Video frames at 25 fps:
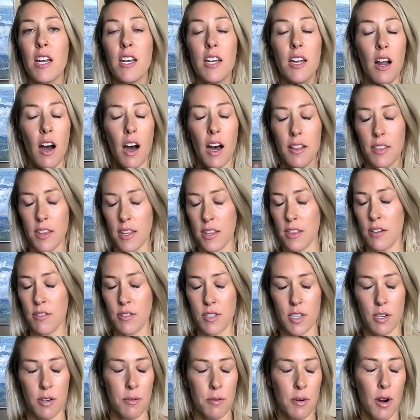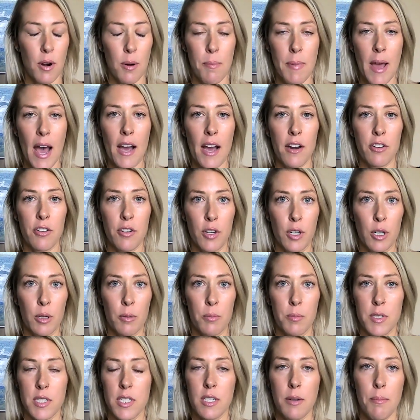not that those are, are bad
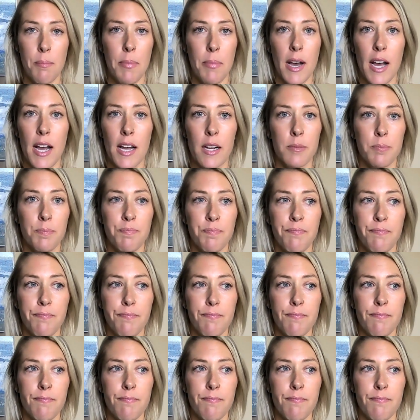groups, but